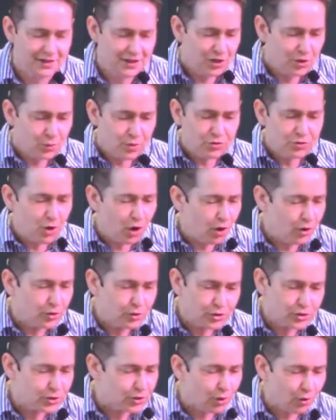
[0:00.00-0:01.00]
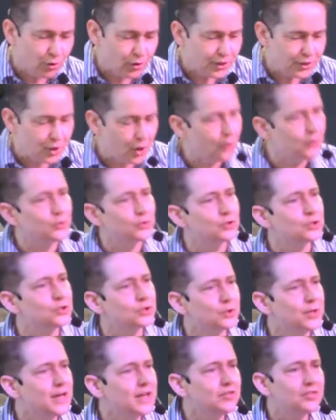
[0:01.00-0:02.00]
with all your soul and all your
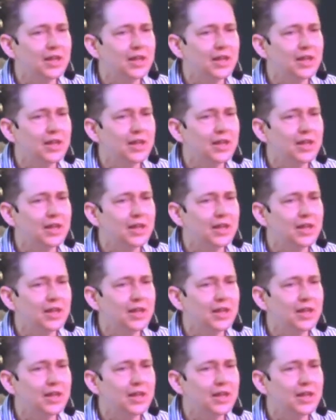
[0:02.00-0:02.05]
strength?